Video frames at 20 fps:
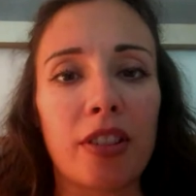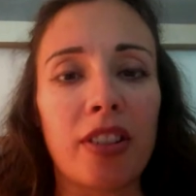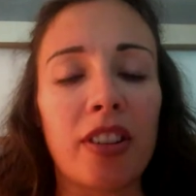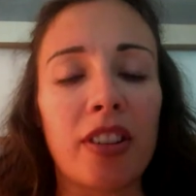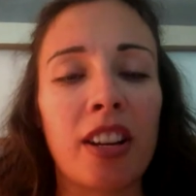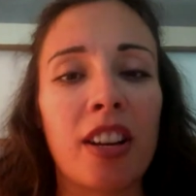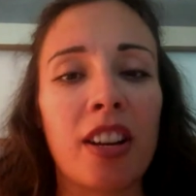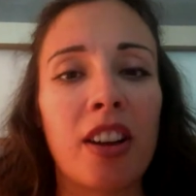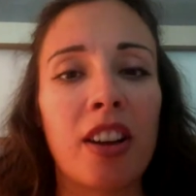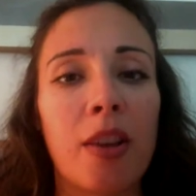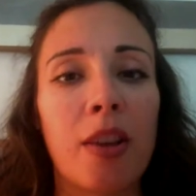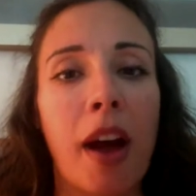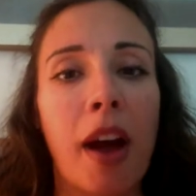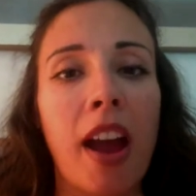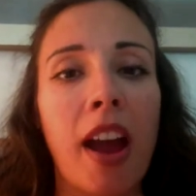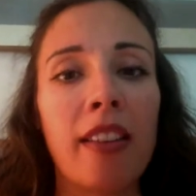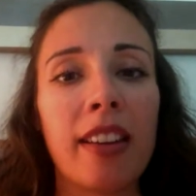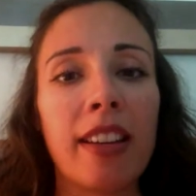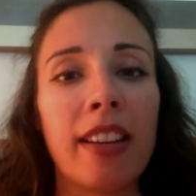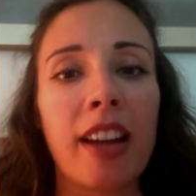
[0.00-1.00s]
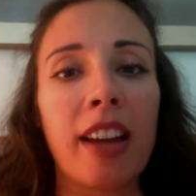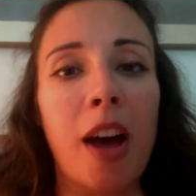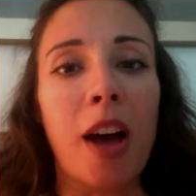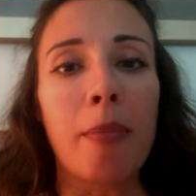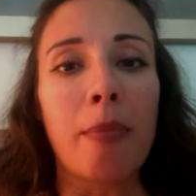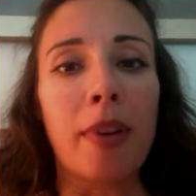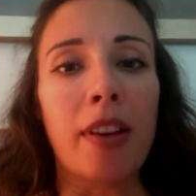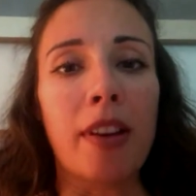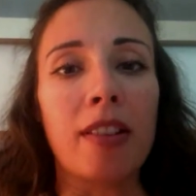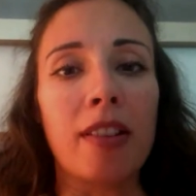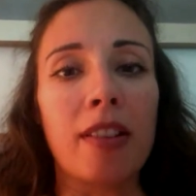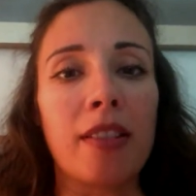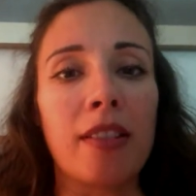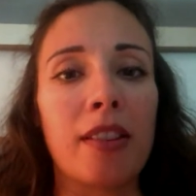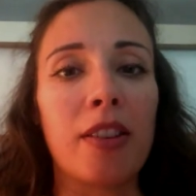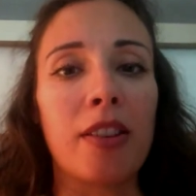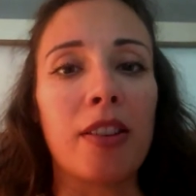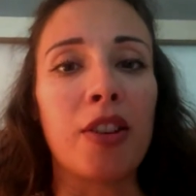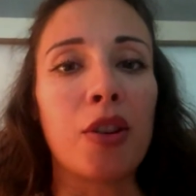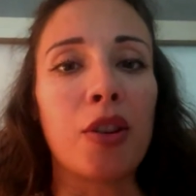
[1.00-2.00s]
bills are piling up
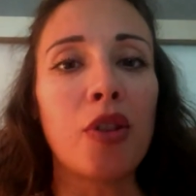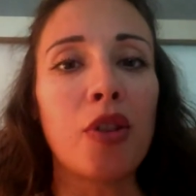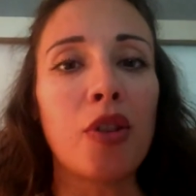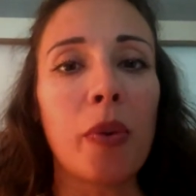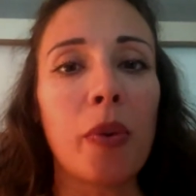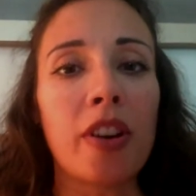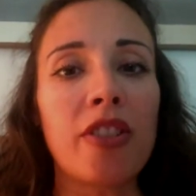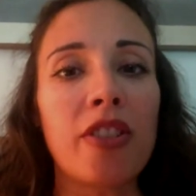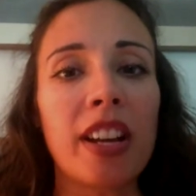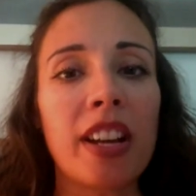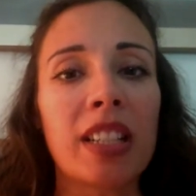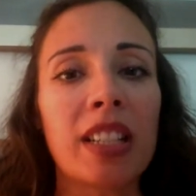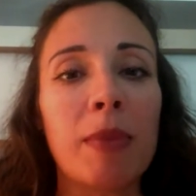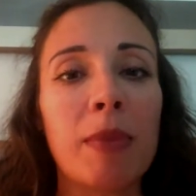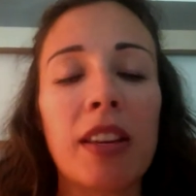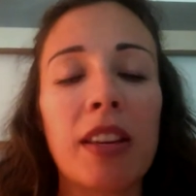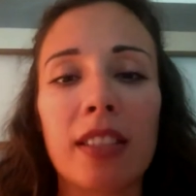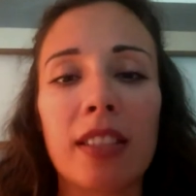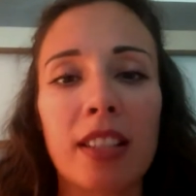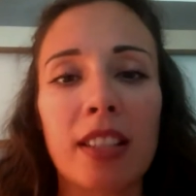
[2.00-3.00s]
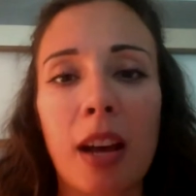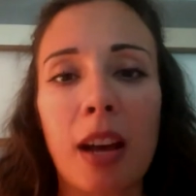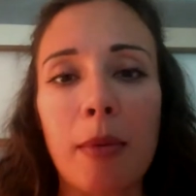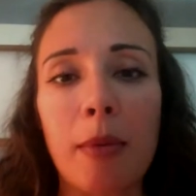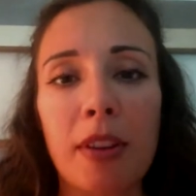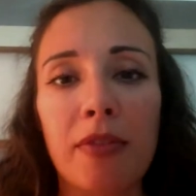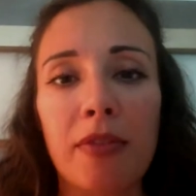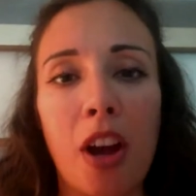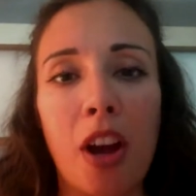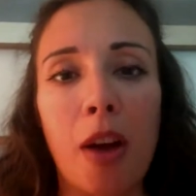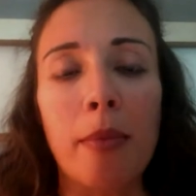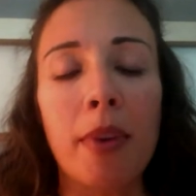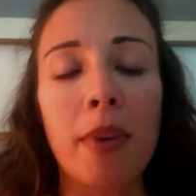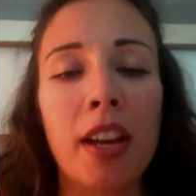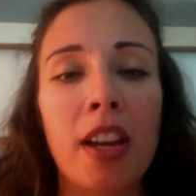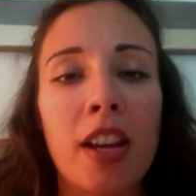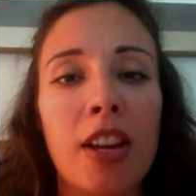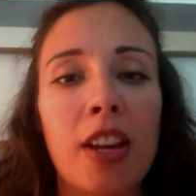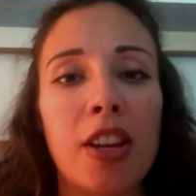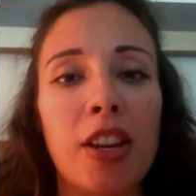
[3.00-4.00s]
and you don't know where your next meal is coming
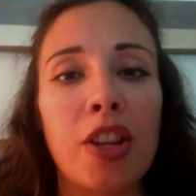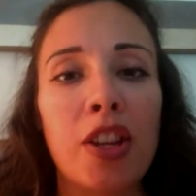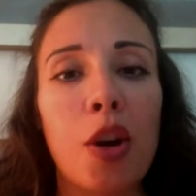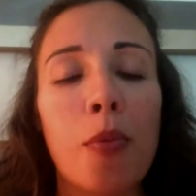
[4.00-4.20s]
from.